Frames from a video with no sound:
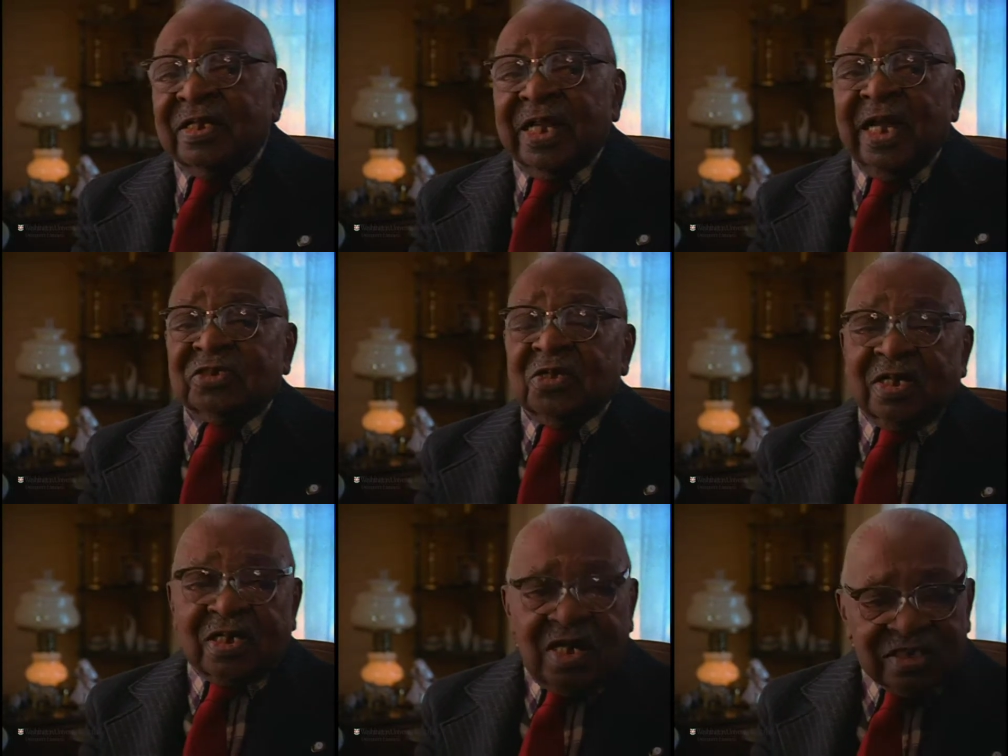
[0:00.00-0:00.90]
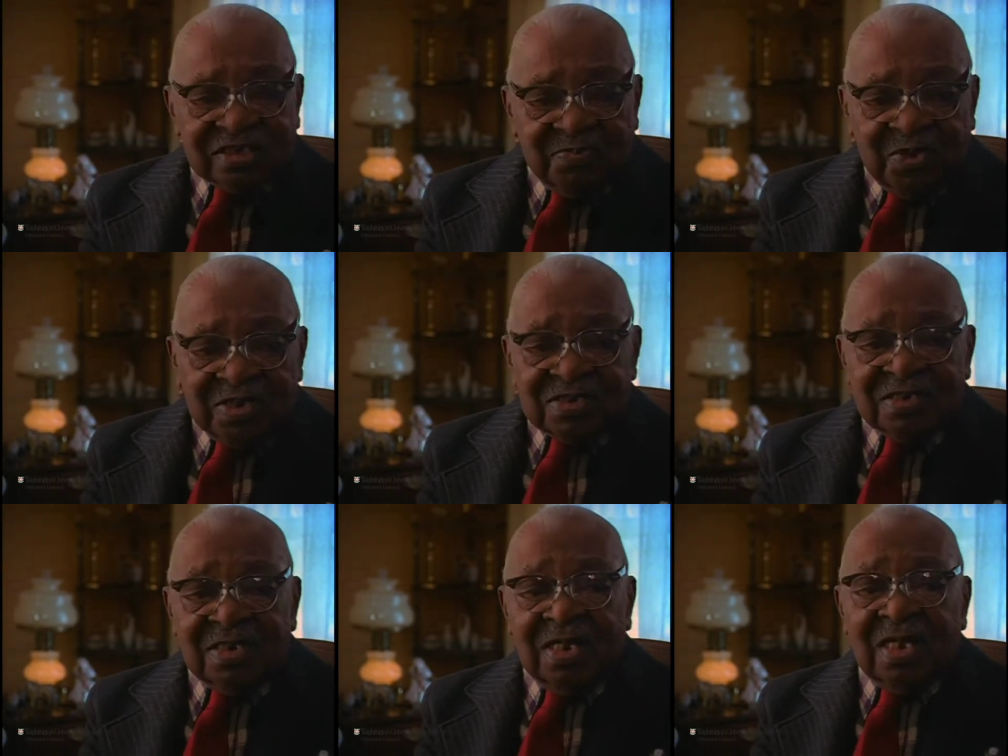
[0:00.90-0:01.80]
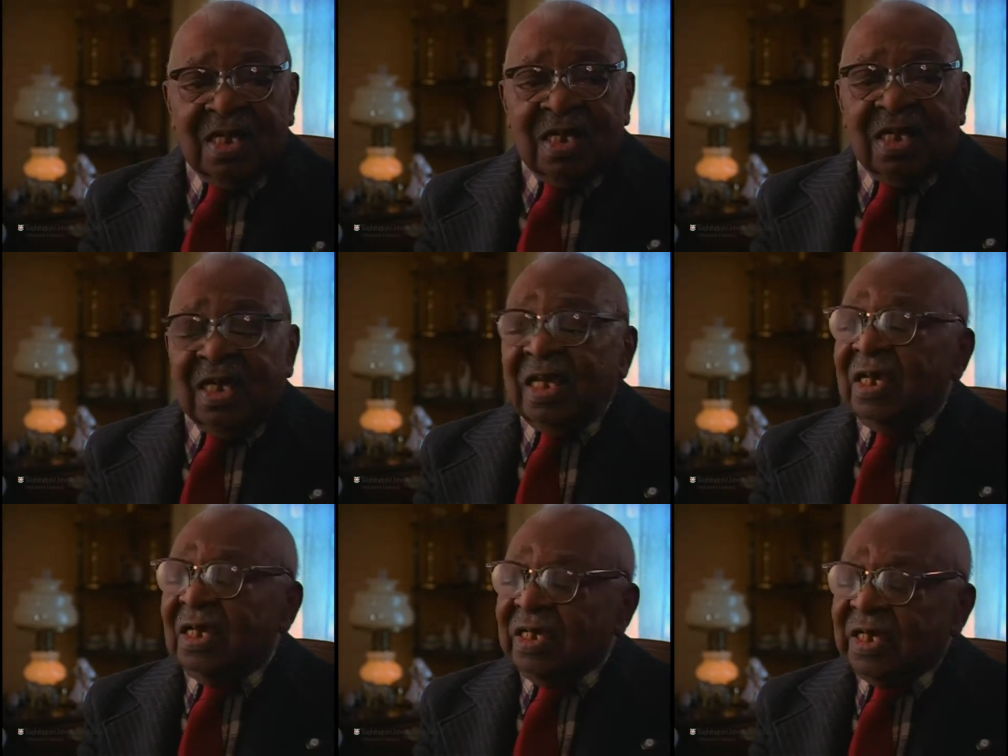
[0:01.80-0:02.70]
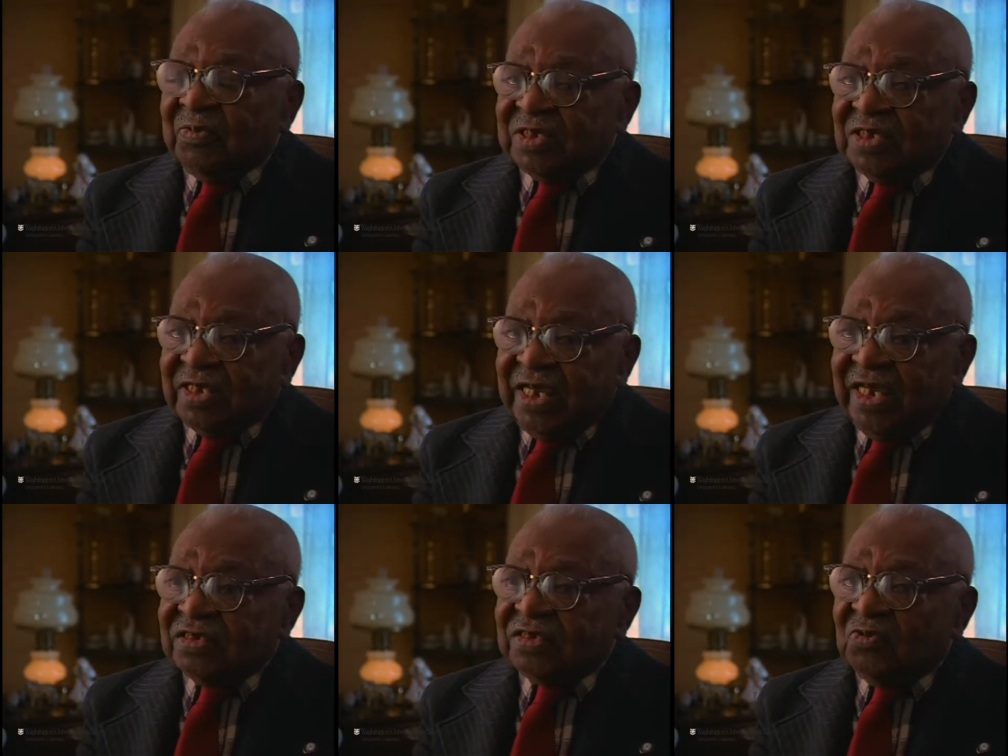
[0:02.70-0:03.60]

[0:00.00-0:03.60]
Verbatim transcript: Now, to the customers, it was against the